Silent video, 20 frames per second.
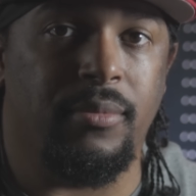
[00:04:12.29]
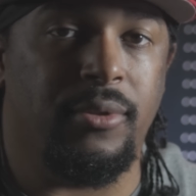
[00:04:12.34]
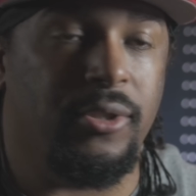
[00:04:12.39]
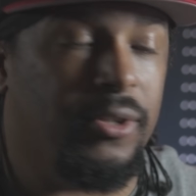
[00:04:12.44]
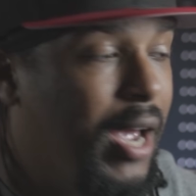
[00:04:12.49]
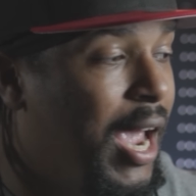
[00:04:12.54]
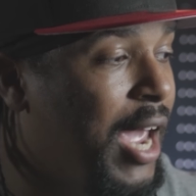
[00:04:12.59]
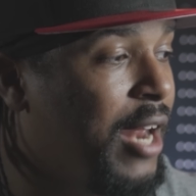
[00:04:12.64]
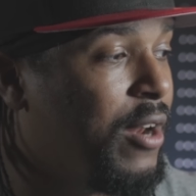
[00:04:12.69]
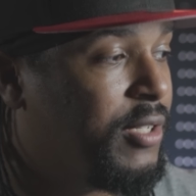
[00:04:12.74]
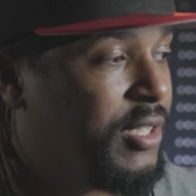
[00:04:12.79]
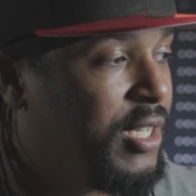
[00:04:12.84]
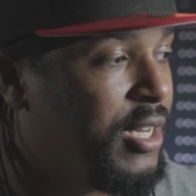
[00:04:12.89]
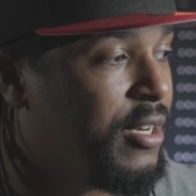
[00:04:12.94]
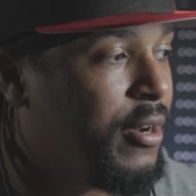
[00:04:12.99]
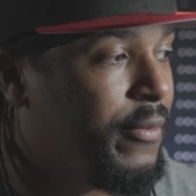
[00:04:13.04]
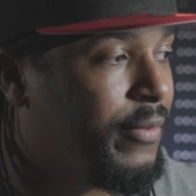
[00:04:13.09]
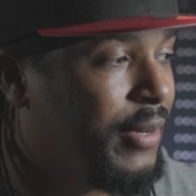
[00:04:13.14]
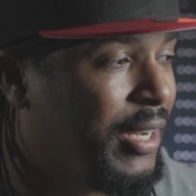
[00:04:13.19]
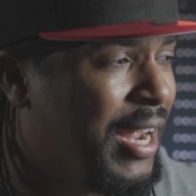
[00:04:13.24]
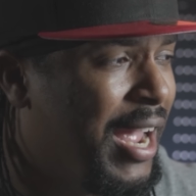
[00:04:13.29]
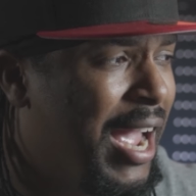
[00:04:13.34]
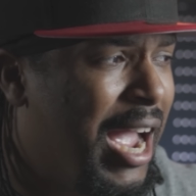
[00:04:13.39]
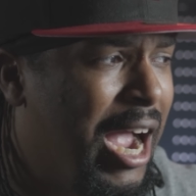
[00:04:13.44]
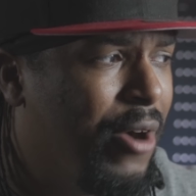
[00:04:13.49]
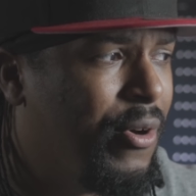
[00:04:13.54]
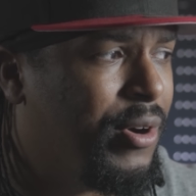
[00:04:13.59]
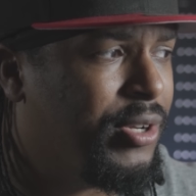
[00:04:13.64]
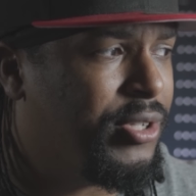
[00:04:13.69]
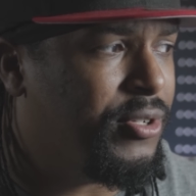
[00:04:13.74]
So I had to sit there for like an
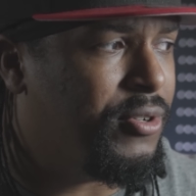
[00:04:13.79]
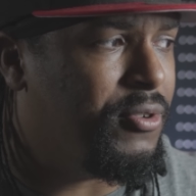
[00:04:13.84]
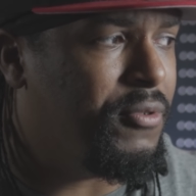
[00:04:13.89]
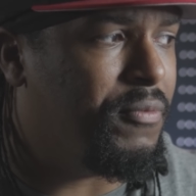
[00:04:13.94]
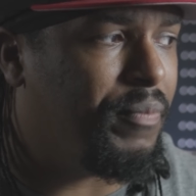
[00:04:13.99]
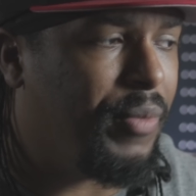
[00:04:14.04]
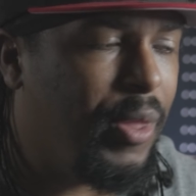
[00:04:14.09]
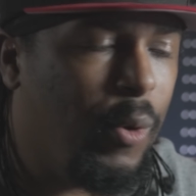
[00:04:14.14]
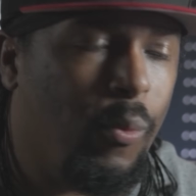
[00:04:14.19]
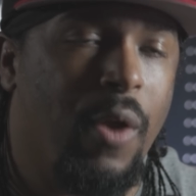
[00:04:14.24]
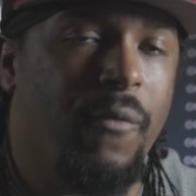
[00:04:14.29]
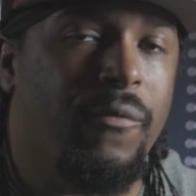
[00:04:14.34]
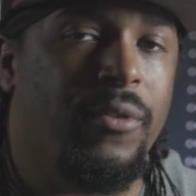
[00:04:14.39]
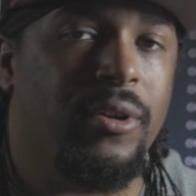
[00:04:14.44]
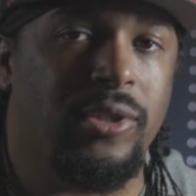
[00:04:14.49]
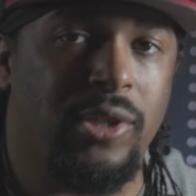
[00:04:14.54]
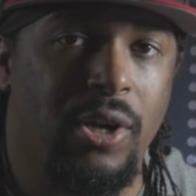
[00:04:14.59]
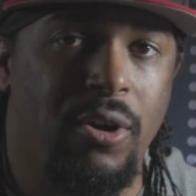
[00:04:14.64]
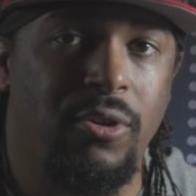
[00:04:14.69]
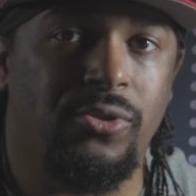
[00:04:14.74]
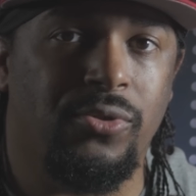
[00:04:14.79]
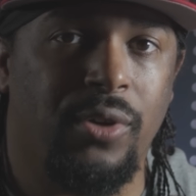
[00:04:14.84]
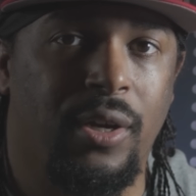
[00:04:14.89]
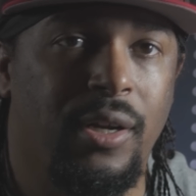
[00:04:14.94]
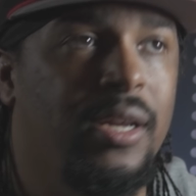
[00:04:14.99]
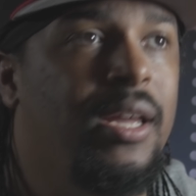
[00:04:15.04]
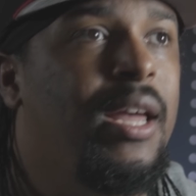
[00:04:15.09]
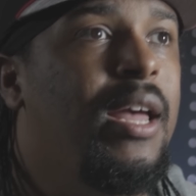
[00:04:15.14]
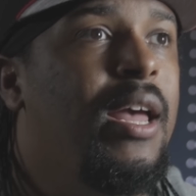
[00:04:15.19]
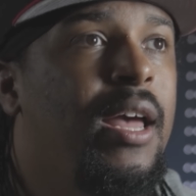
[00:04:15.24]
hour or two and wait for a tow
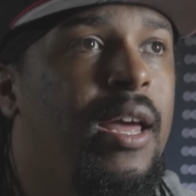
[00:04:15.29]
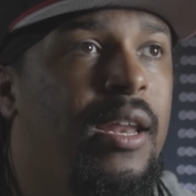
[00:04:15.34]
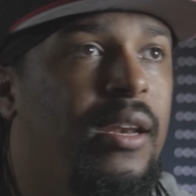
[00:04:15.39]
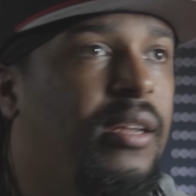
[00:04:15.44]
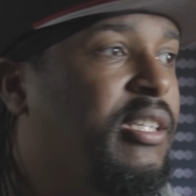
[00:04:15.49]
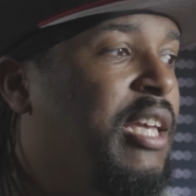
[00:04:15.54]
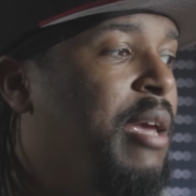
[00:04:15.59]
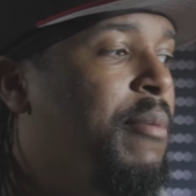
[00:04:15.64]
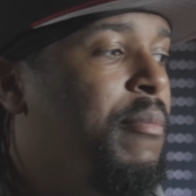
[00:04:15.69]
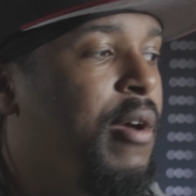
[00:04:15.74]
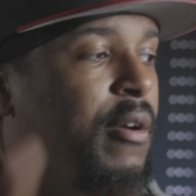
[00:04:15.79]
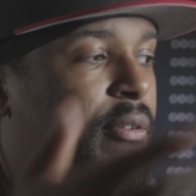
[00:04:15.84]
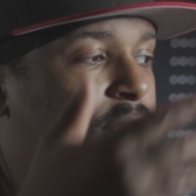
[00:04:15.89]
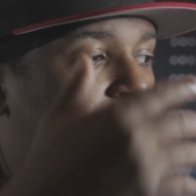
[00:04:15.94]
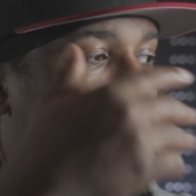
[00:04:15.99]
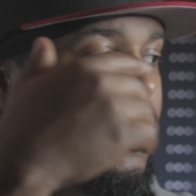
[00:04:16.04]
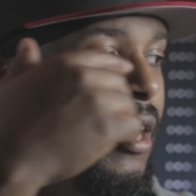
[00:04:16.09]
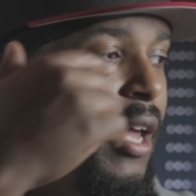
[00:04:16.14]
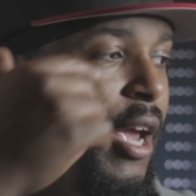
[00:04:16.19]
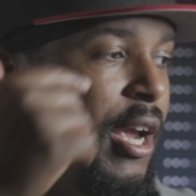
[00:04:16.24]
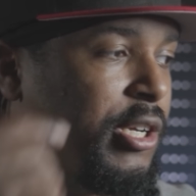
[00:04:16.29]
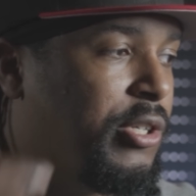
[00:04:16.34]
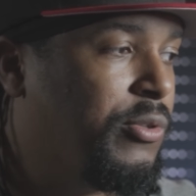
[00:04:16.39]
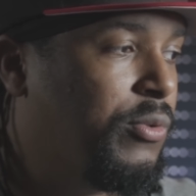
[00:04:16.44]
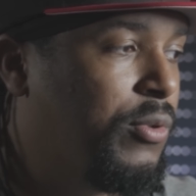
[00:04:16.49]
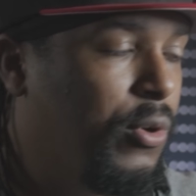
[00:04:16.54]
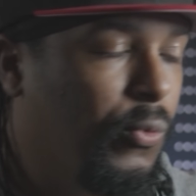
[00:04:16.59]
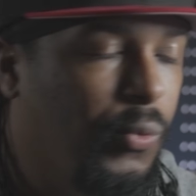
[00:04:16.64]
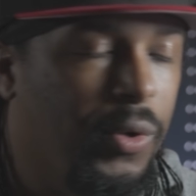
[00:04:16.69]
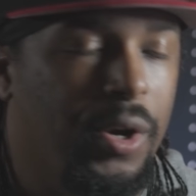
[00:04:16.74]
truck to take me off to the
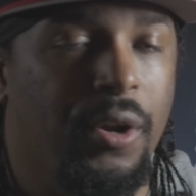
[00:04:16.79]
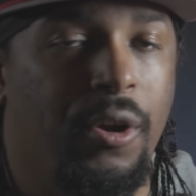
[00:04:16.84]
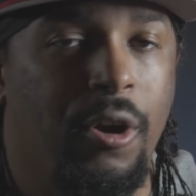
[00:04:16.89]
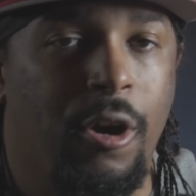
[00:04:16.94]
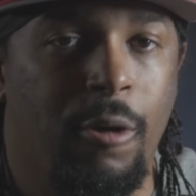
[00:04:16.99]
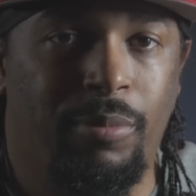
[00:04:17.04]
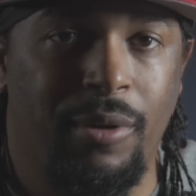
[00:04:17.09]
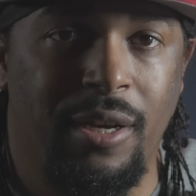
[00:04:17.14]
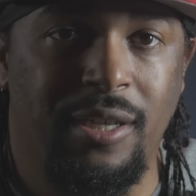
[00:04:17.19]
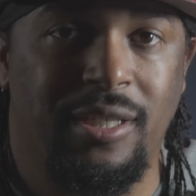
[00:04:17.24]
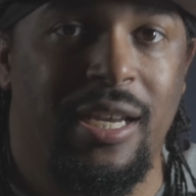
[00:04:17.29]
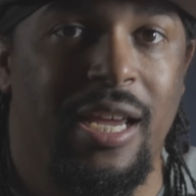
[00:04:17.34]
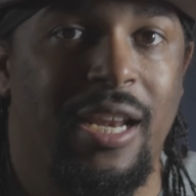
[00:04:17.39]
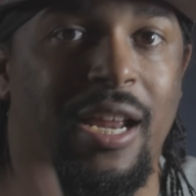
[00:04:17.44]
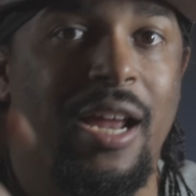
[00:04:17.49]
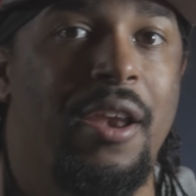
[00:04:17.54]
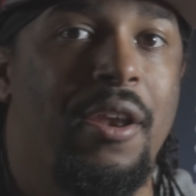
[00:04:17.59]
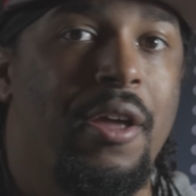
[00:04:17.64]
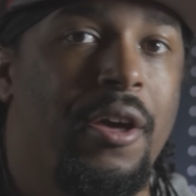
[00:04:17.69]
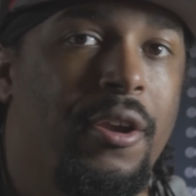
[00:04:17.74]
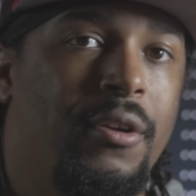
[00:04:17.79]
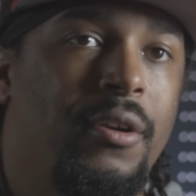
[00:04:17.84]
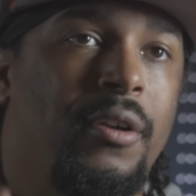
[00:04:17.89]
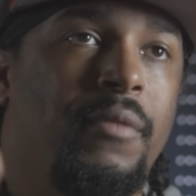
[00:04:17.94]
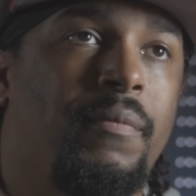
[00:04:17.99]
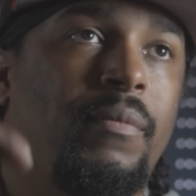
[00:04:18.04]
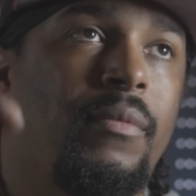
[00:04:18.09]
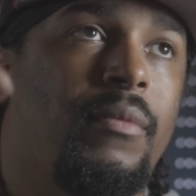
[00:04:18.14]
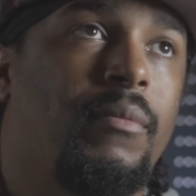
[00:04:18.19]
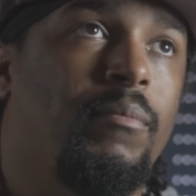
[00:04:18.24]
actual rental car place to get another
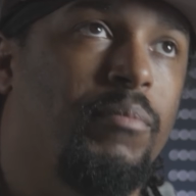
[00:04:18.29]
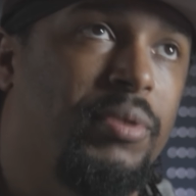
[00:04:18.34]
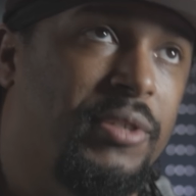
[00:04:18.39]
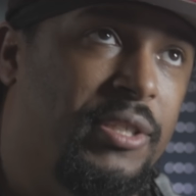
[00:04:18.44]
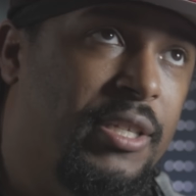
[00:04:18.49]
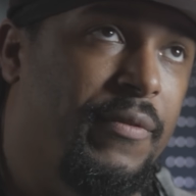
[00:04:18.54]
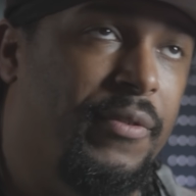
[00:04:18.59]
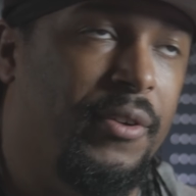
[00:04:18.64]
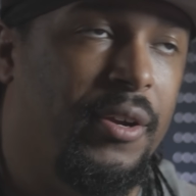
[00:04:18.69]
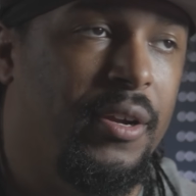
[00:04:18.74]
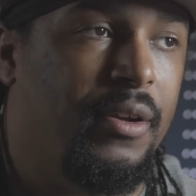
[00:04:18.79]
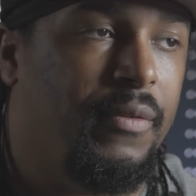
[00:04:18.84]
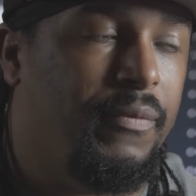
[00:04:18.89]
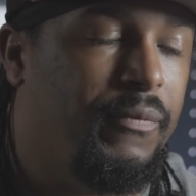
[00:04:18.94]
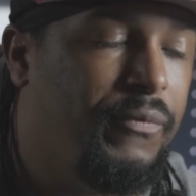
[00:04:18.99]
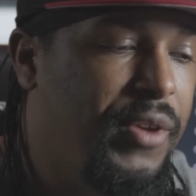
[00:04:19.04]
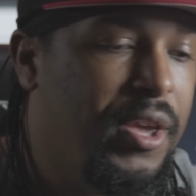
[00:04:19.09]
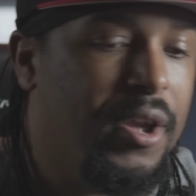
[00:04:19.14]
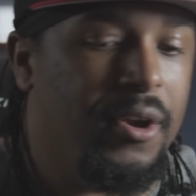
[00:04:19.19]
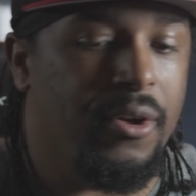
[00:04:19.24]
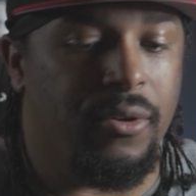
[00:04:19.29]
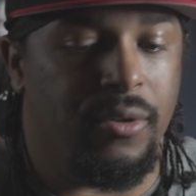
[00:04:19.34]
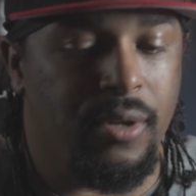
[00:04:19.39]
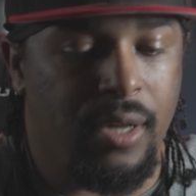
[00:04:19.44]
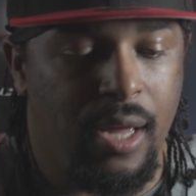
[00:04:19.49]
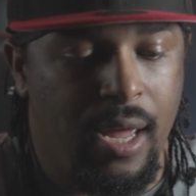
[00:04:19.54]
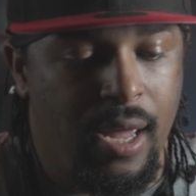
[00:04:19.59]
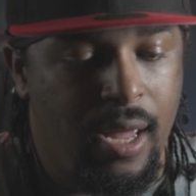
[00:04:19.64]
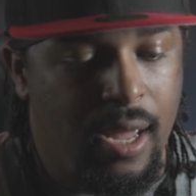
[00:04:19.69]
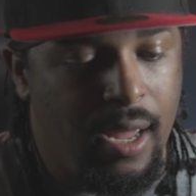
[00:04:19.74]
Pacifica vehicle.
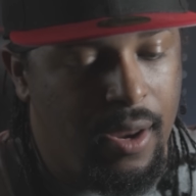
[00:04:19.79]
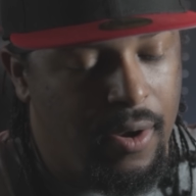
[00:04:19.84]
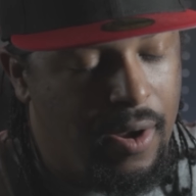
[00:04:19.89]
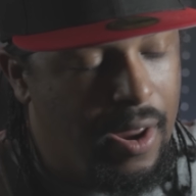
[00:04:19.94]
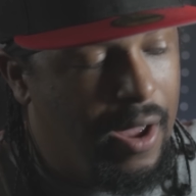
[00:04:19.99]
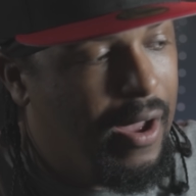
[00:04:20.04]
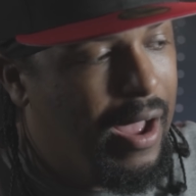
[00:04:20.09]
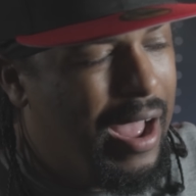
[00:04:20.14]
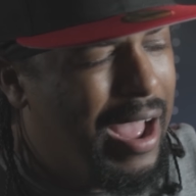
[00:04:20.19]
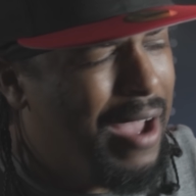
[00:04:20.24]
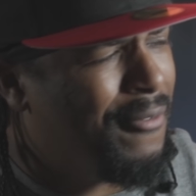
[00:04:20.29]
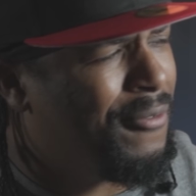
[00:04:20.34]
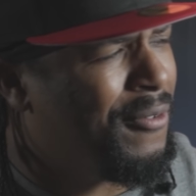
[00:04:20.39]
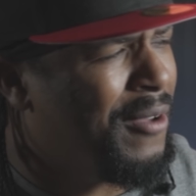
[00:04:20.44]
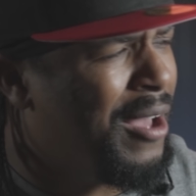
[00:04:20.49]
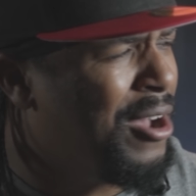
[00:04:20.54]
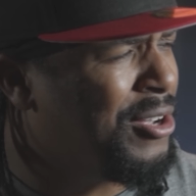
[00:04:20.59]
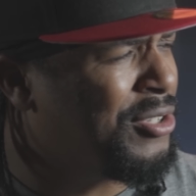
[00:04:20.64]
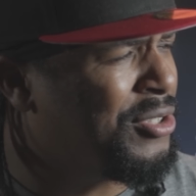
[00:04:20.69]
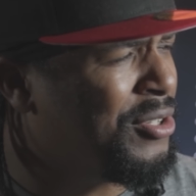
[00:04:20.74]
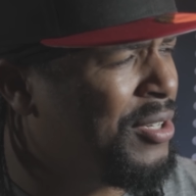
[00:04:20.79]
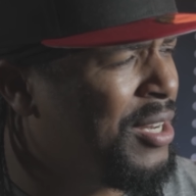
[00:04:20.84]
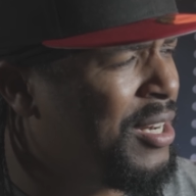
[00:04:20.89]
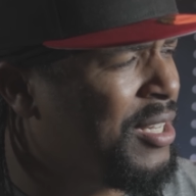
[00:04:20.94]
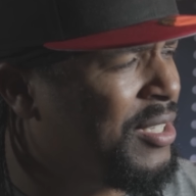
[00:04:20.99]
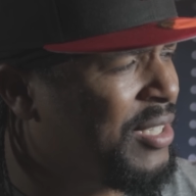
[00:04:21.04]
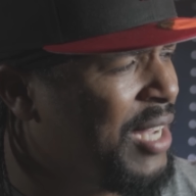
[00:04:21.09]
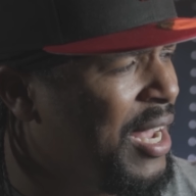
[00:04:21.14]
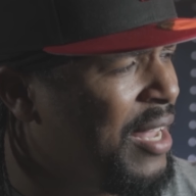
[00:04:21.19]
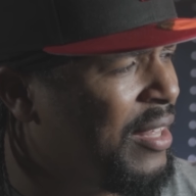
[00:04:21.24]
Now, I've also did the
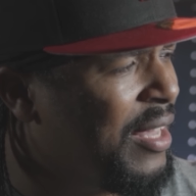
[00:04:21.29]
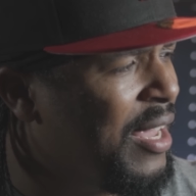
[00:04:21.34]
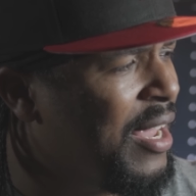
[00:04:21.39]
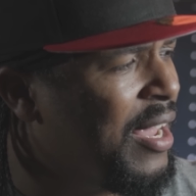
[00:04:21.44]
same thing.